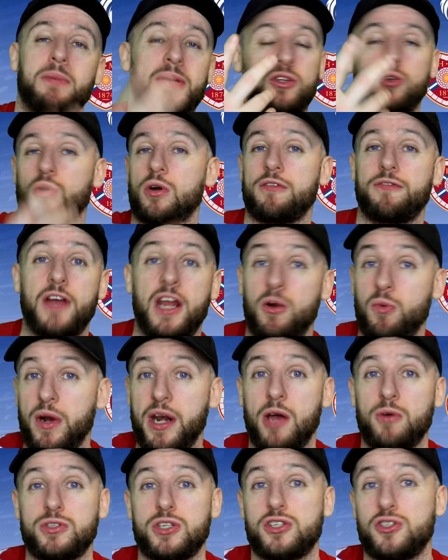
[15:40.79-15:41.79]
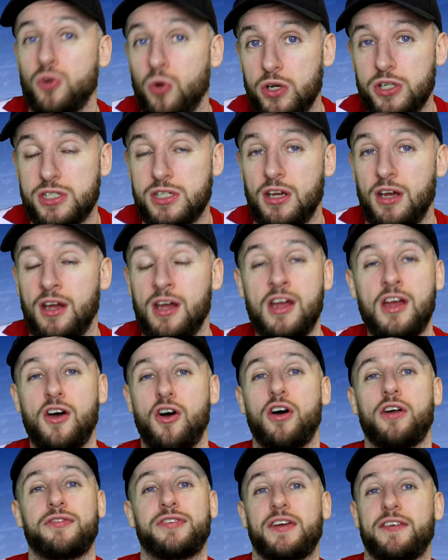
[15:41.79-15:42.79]
I don't know if anyone else has noticed it
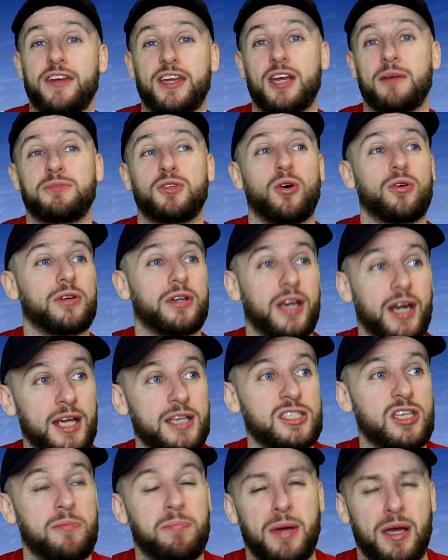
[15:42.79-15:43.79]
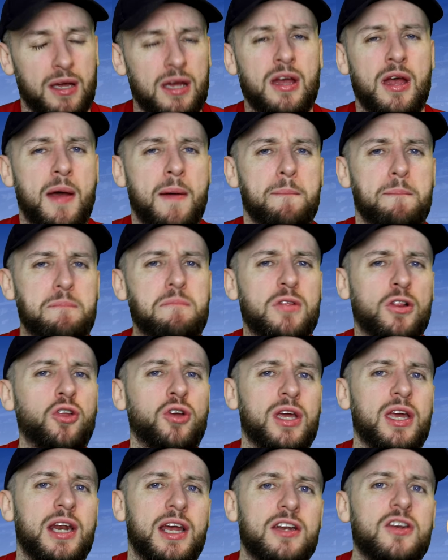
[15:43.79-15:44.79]
or if you think I'm talking crazy, but
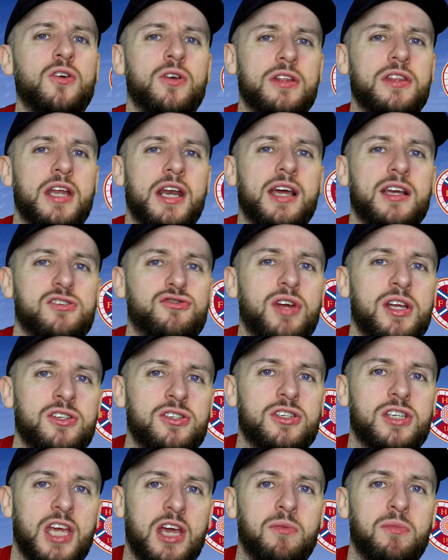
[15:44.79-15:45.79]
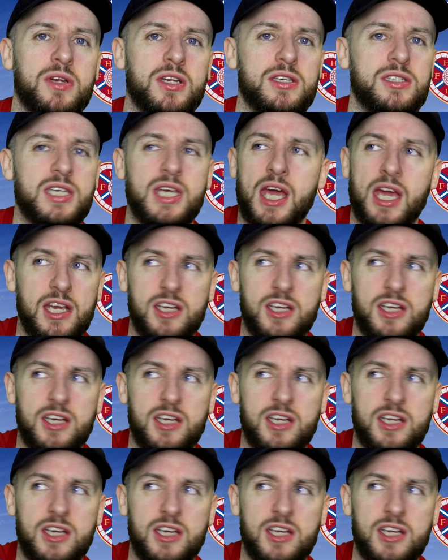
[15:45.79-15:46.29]
look at it now in the next Rangers game when you see it.